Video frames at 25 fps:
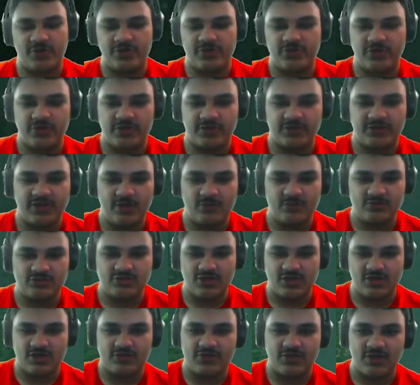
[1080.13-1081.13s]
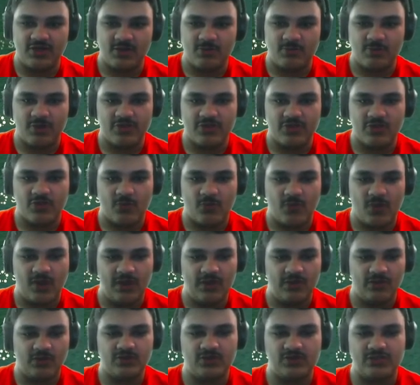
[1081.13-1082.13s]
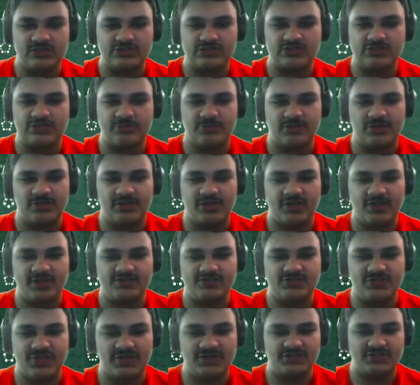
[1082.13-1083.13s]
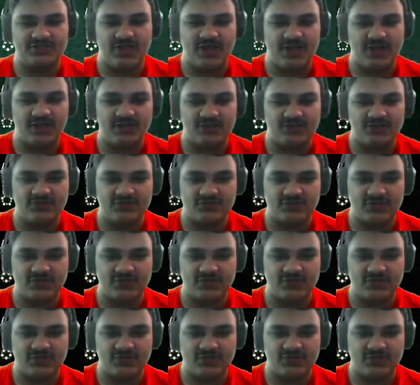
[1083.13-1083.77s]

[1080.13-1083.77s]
a thing. That was not a thing in Breath of the Wild. That's just something they decided to add in this